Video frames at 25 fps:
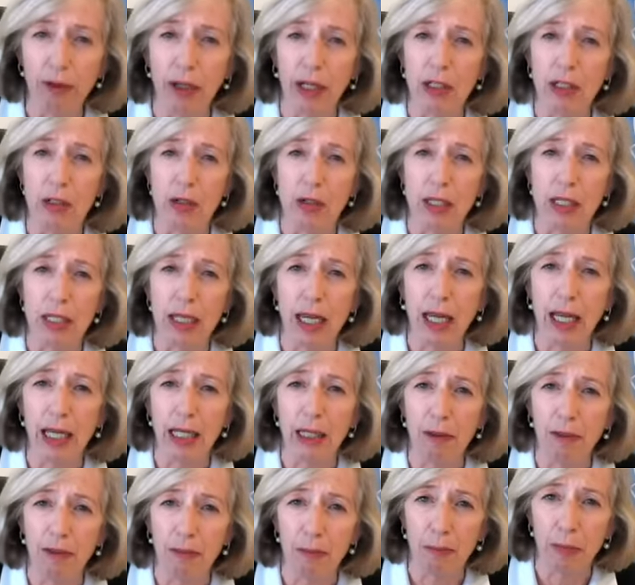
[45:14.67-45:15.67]
as you said,
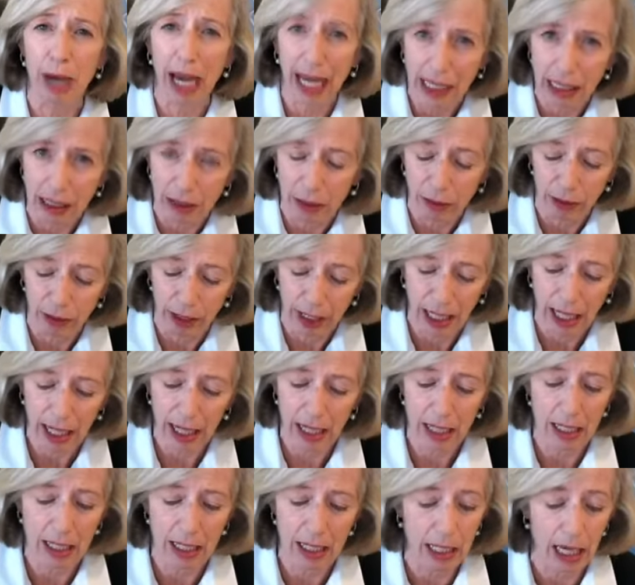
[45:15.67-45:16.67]
a better
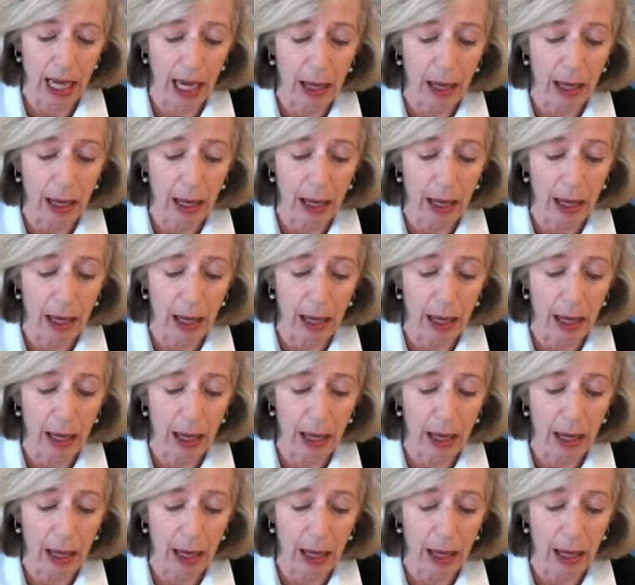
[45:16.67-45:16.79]
finance